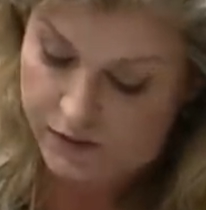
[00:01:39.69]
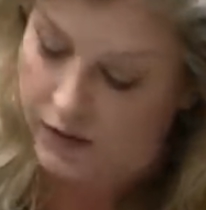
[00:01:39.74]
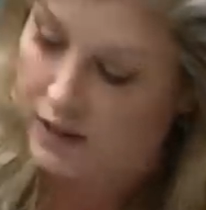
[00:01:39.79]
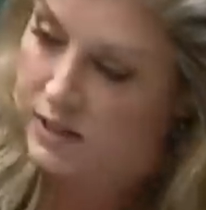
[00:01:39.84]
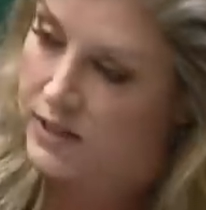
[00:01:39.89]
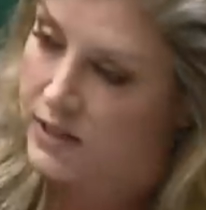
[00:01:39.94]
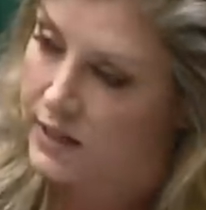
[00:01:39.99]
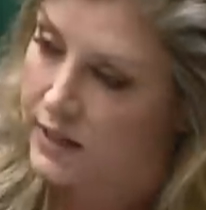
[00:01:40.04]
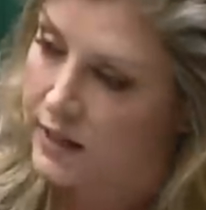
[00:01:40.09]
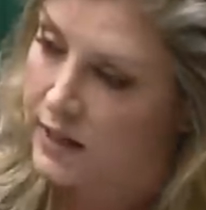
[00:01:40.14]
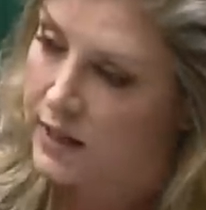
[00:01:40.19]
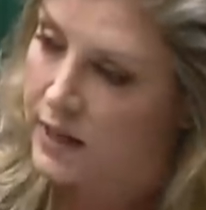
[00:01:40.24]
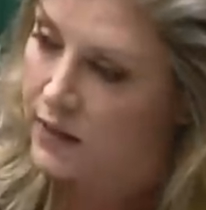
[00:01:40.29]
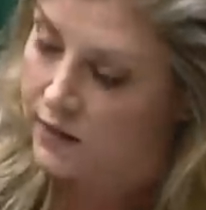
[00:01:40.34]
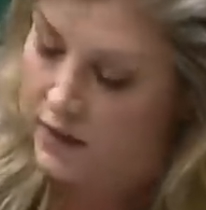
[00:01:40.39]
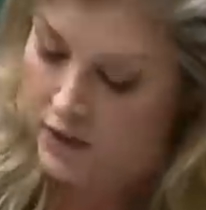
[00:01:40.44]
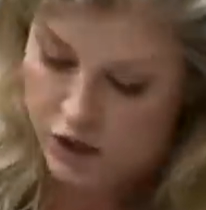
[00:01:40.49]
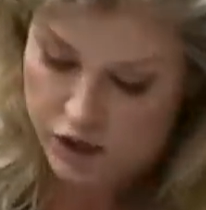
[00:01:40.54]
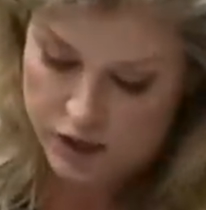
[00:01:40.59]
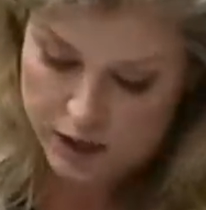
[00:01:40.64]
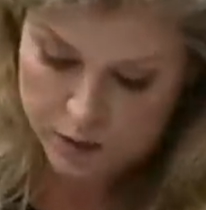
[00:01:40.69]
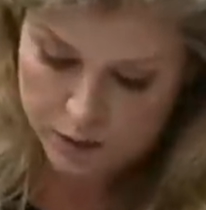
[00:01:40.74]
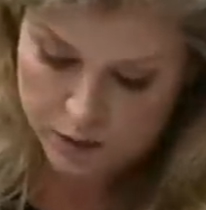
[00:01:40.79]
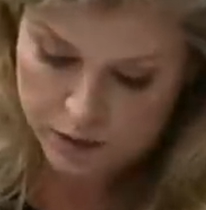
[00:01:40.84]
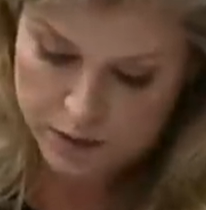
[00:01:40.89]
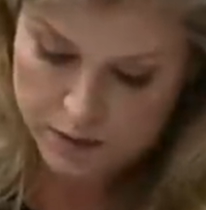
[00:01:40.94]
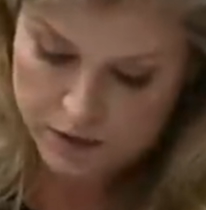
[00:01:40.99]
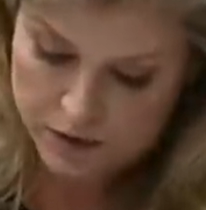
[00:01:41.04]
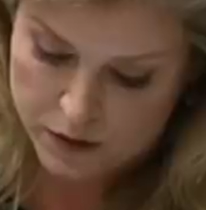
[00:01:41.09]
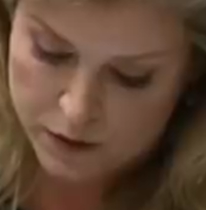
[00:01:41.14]
Firstly, they should
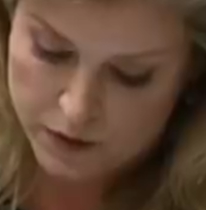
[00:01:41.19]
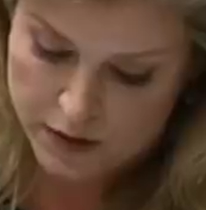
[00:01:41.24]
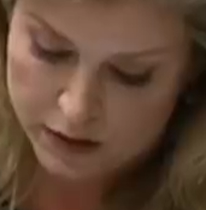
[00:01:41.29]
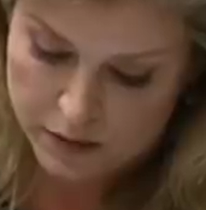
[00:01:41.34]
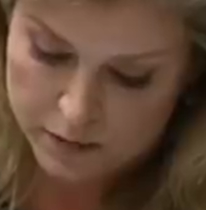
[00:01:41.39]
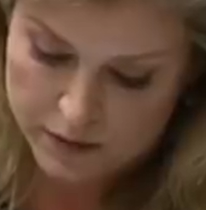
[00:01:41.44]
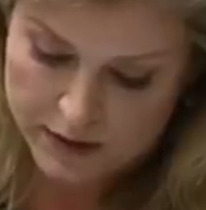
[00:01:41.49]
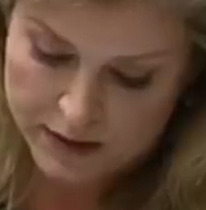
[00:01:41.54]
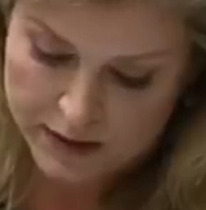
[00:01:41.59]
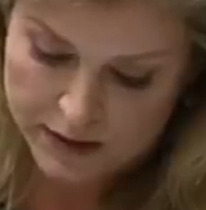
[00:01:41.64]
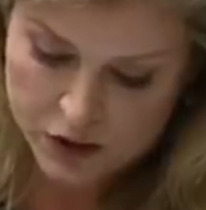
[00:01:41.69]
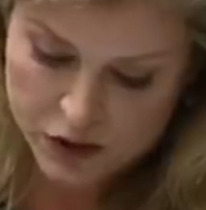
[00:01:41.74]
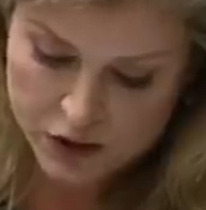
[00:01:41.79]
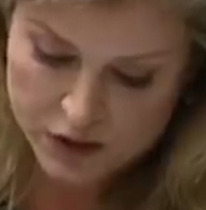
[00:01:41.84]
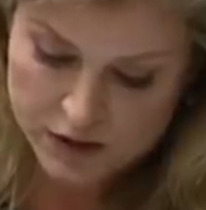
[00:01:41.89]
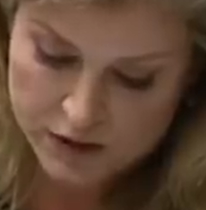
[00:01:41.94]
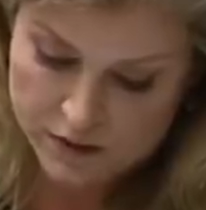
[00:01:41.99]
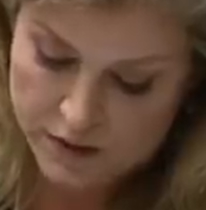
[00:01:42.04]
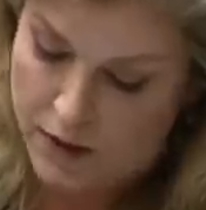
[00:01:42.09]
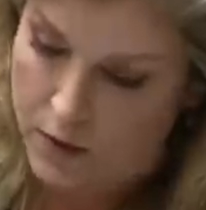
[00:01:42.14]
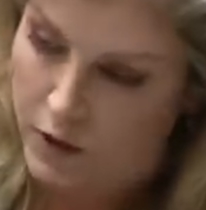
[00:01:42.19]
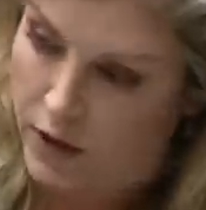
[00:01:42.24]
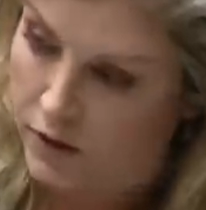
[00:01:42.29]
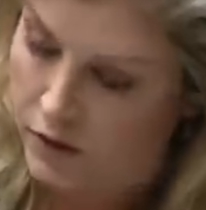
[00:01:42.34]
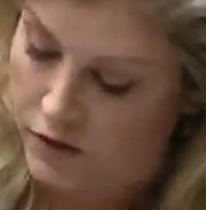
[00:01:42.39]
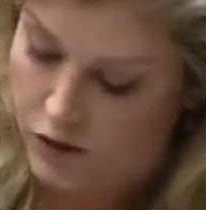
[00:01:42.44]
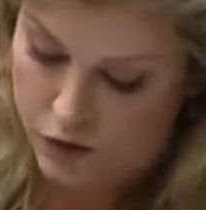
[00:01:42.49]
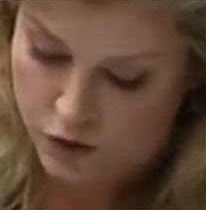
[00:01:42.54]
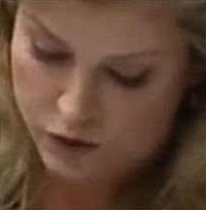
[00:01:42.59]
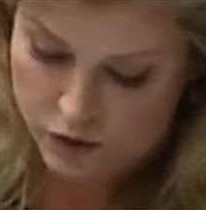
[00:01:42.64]
implement the recommendations of their
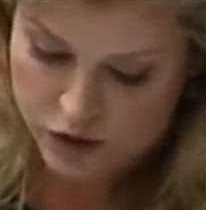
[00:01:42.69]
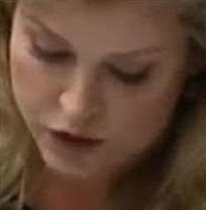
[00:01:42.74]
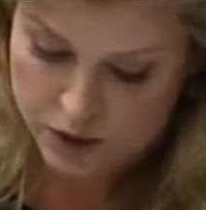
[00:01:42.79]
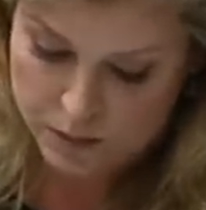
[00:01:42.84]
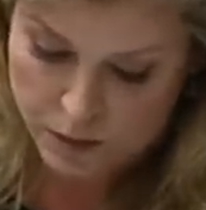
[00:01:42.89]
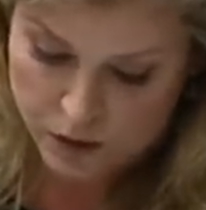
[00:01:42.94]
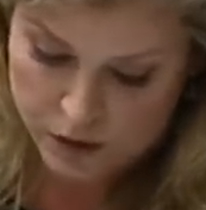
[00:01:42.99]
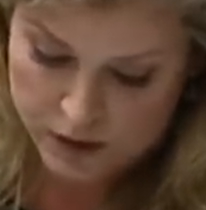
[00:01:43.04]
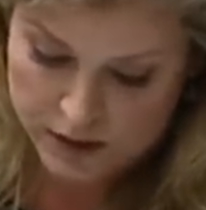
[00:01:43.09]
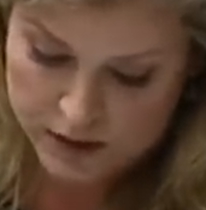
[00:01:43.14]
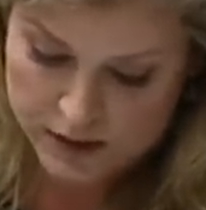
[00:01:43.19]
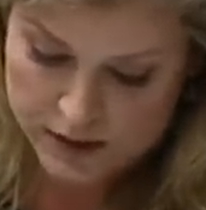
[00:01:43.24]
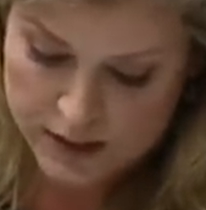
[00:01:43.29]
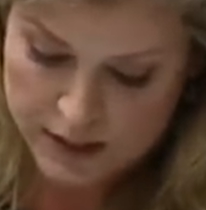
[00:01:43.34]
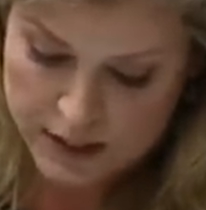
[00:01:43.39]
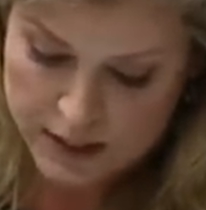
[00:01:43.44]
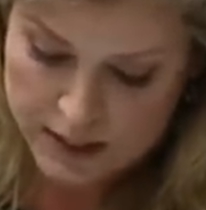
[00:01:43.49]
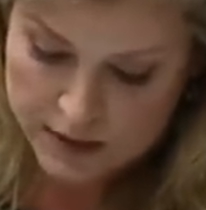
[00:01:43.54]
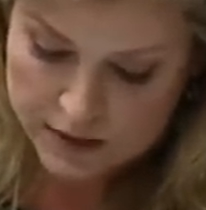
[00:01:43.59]
own scrutiny bodies.